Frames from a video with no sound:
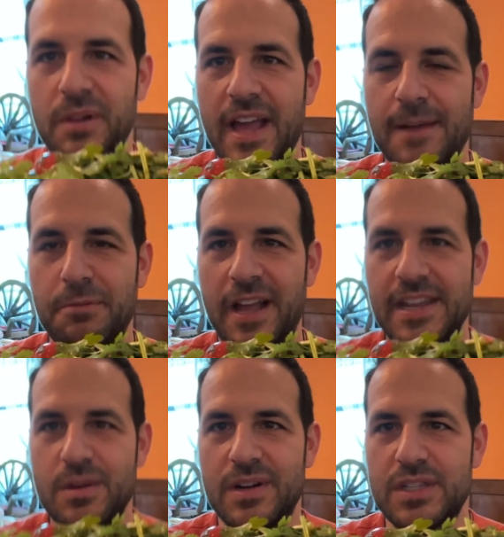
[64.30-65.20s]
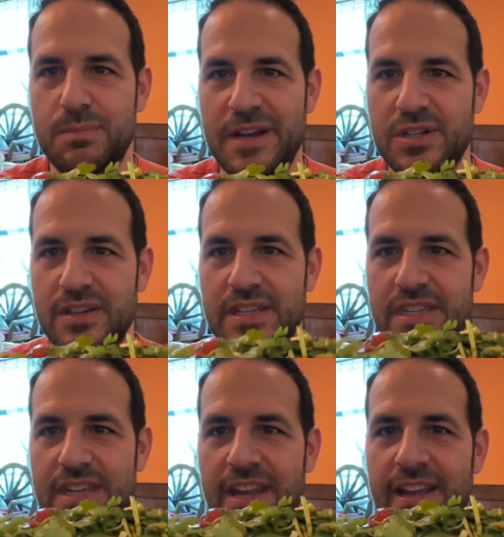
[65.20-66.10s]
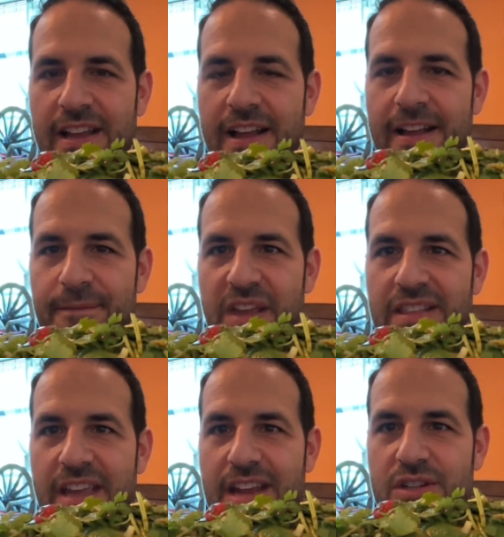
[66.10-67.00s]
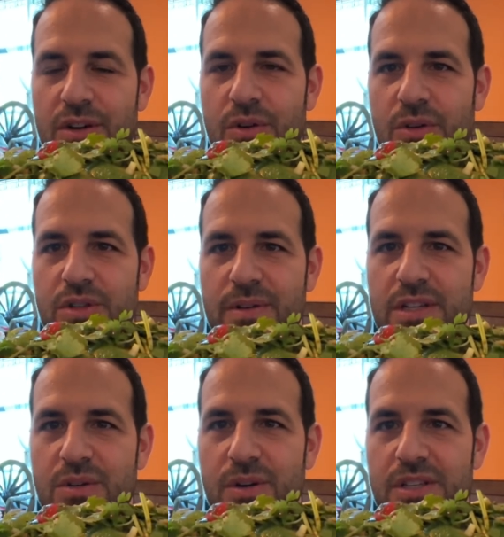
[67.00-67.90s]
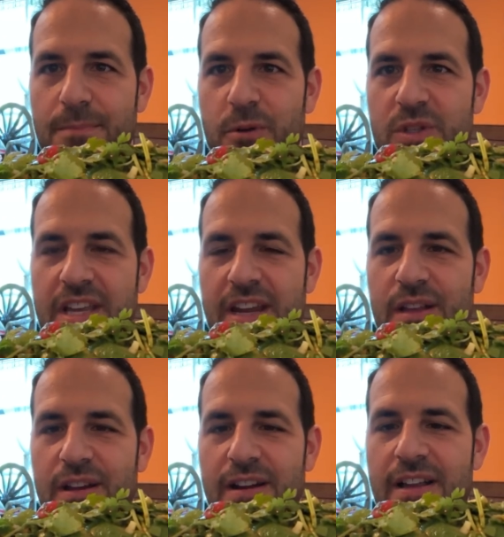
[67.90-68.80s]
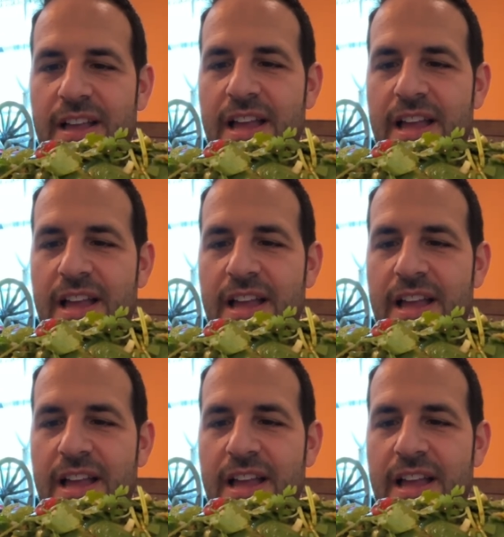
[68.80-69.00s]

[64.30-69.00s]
eggplant you would especially see in the Asian grocery stores in particular.